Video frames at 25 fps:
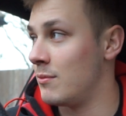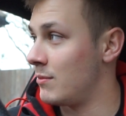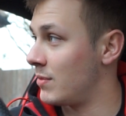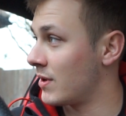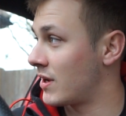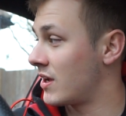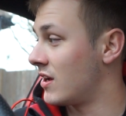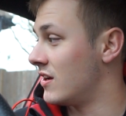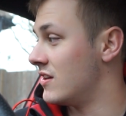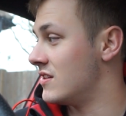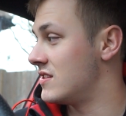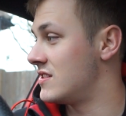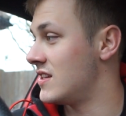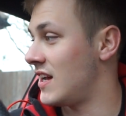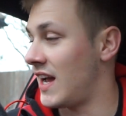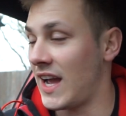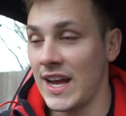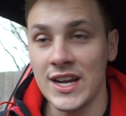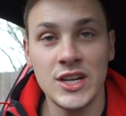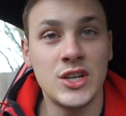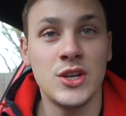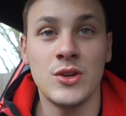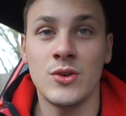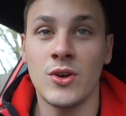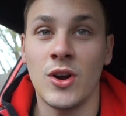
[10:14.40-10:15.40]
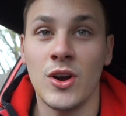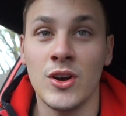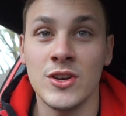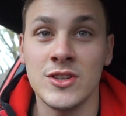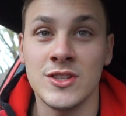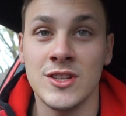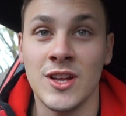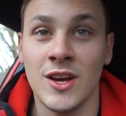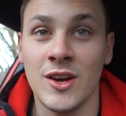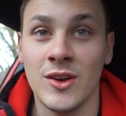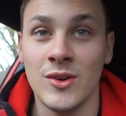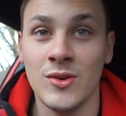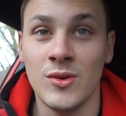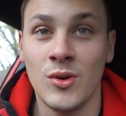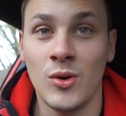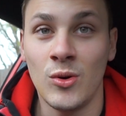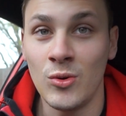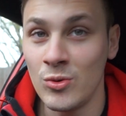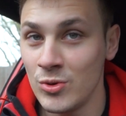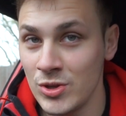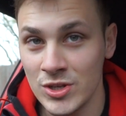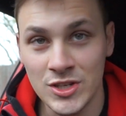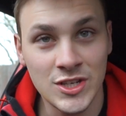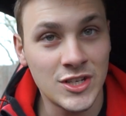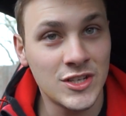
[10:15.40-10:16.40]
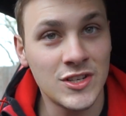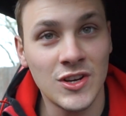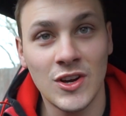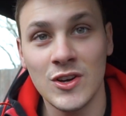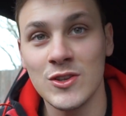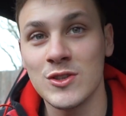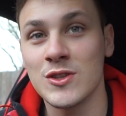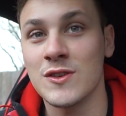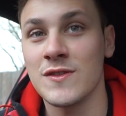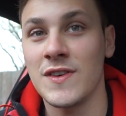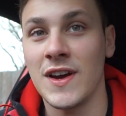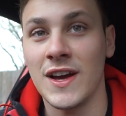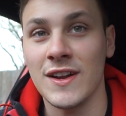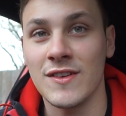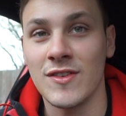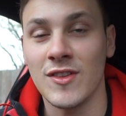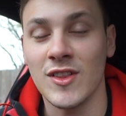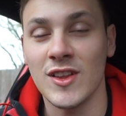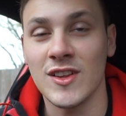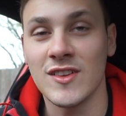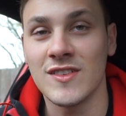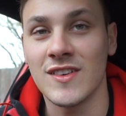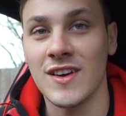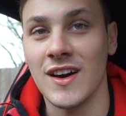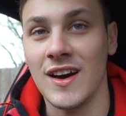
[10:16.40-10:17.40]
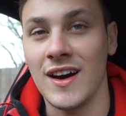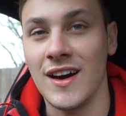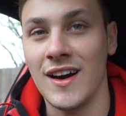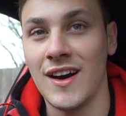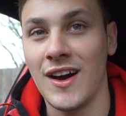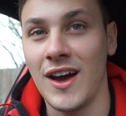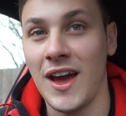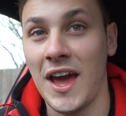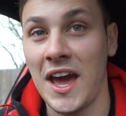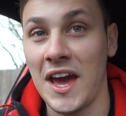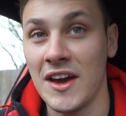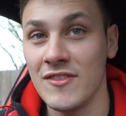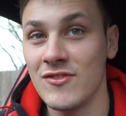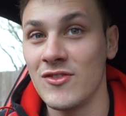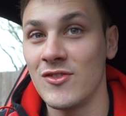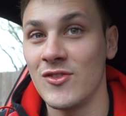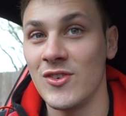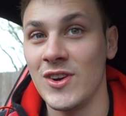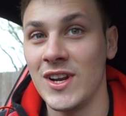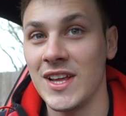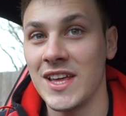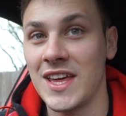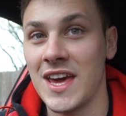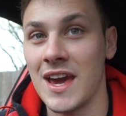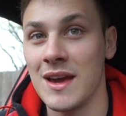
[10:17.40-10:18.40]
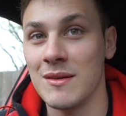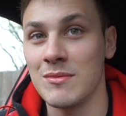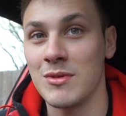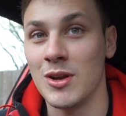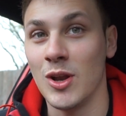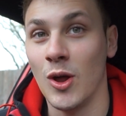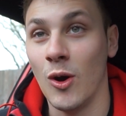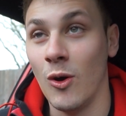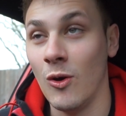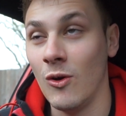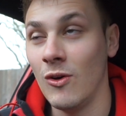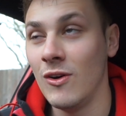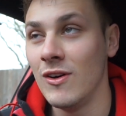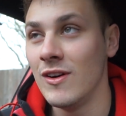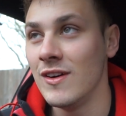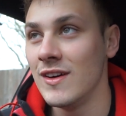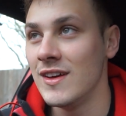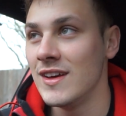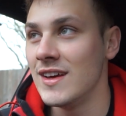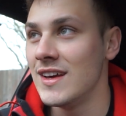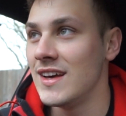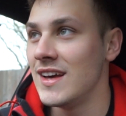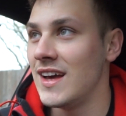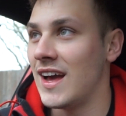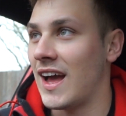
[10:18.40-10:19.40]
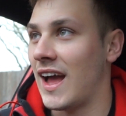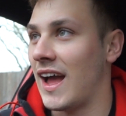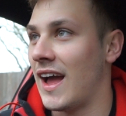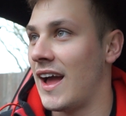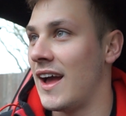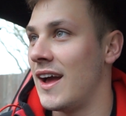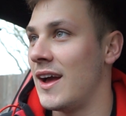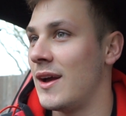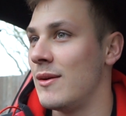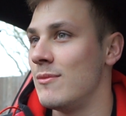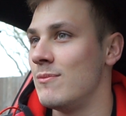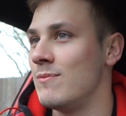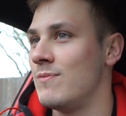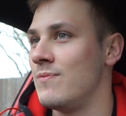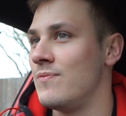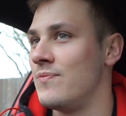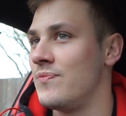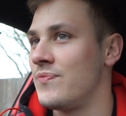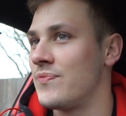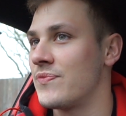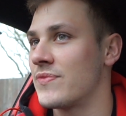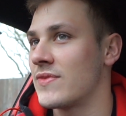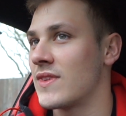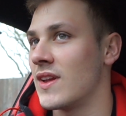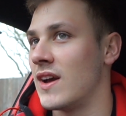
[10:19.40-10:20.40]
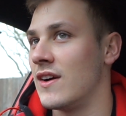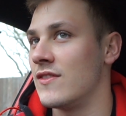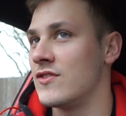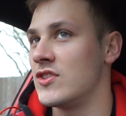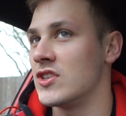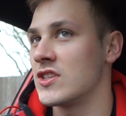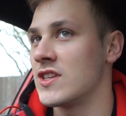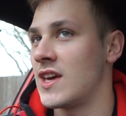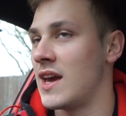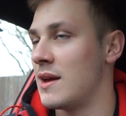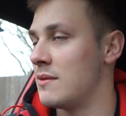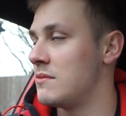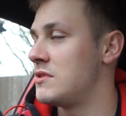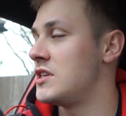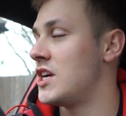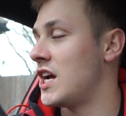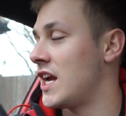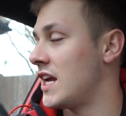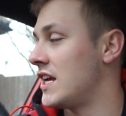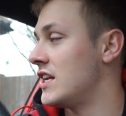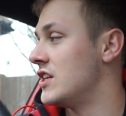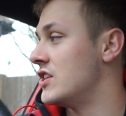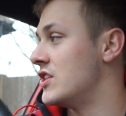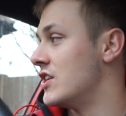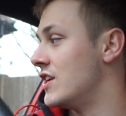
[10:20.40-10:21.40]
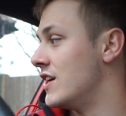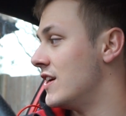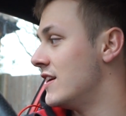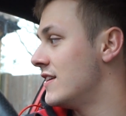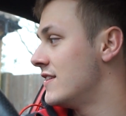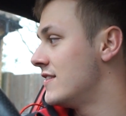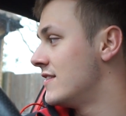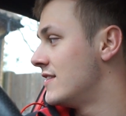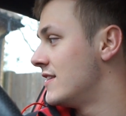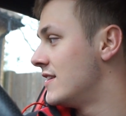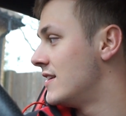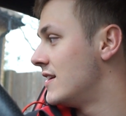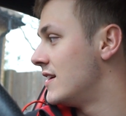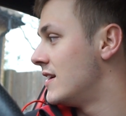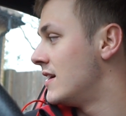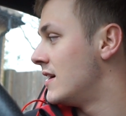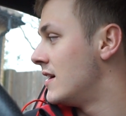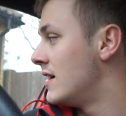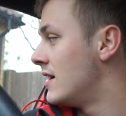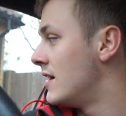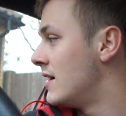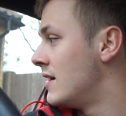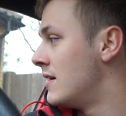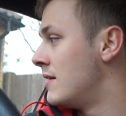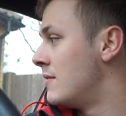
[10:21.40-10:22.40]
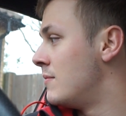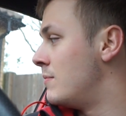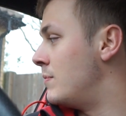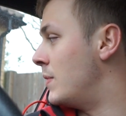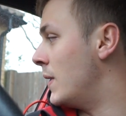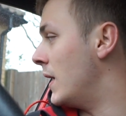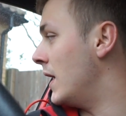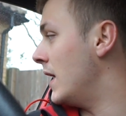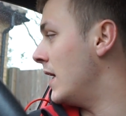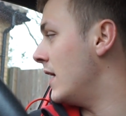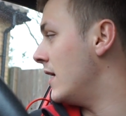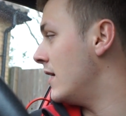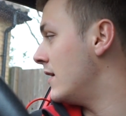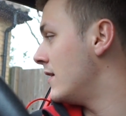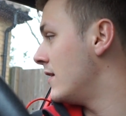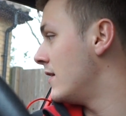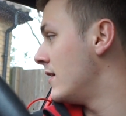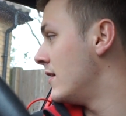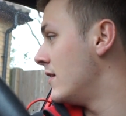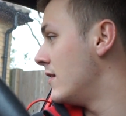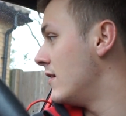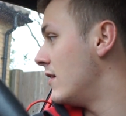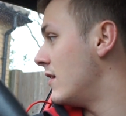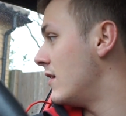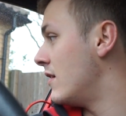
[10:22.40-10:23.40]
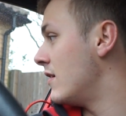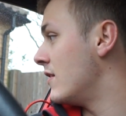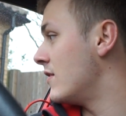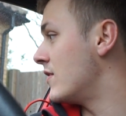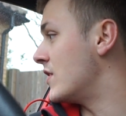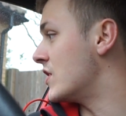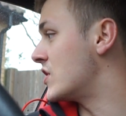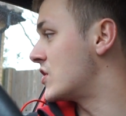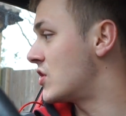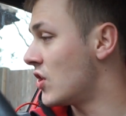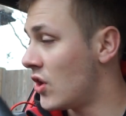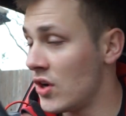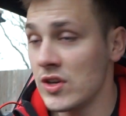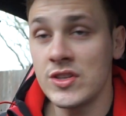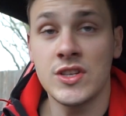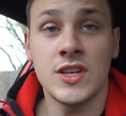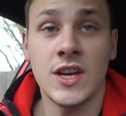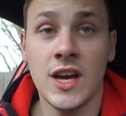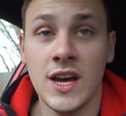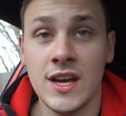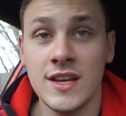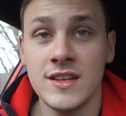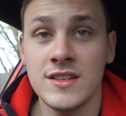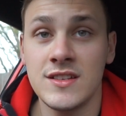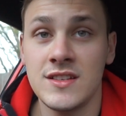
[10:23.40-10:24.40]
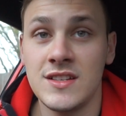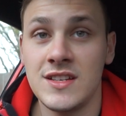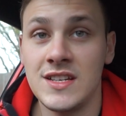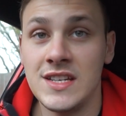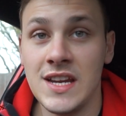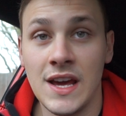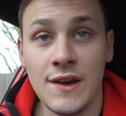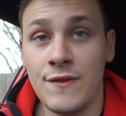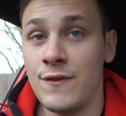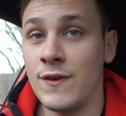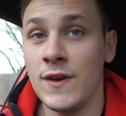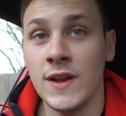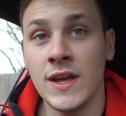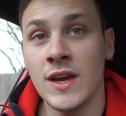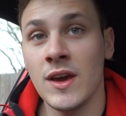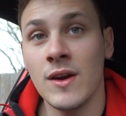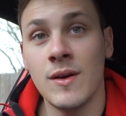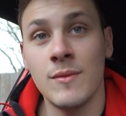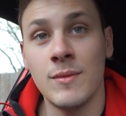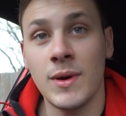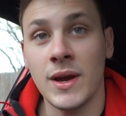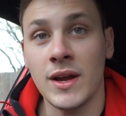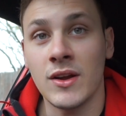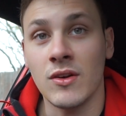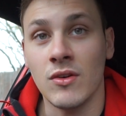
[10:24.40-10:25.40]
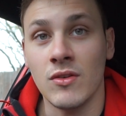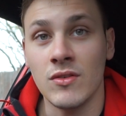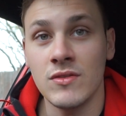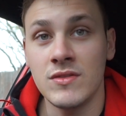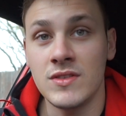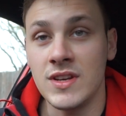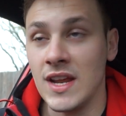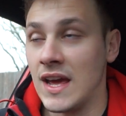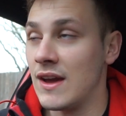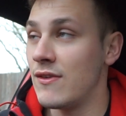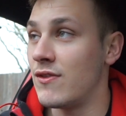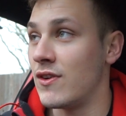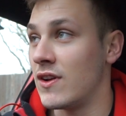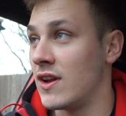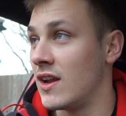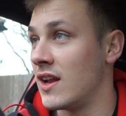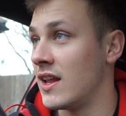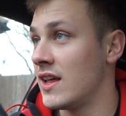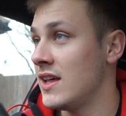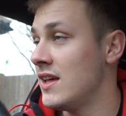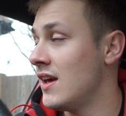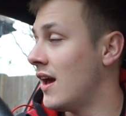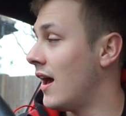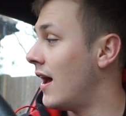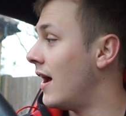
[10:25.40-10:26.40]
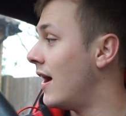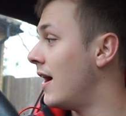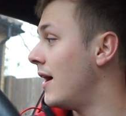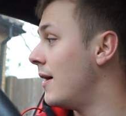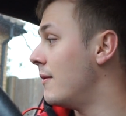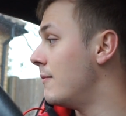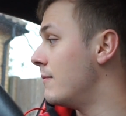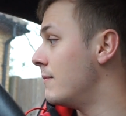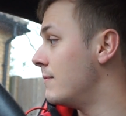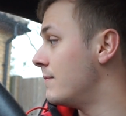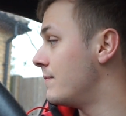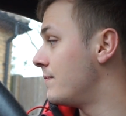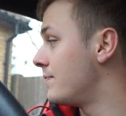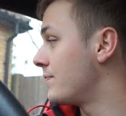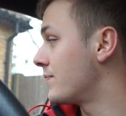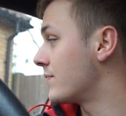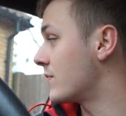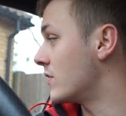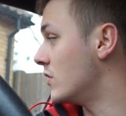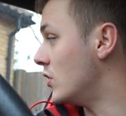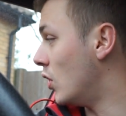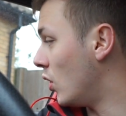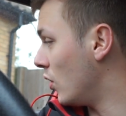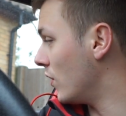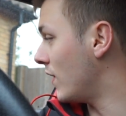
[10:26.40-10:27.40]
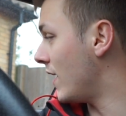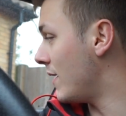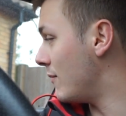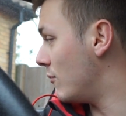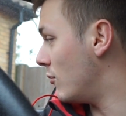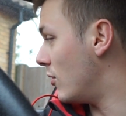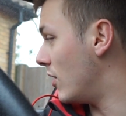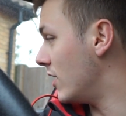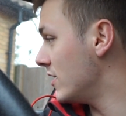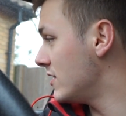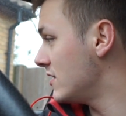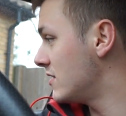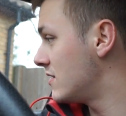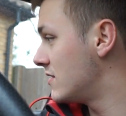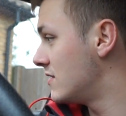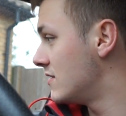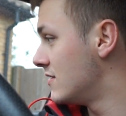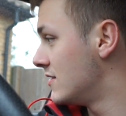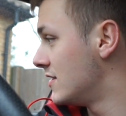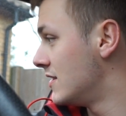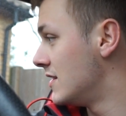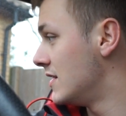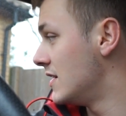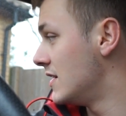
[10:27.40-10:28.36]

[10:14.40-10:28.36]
Because as you guys know, all the designs I've had for this car I haven't really kept long. I've just kept changing it. But the side skirts definitely going back on, definitely. Not them ones.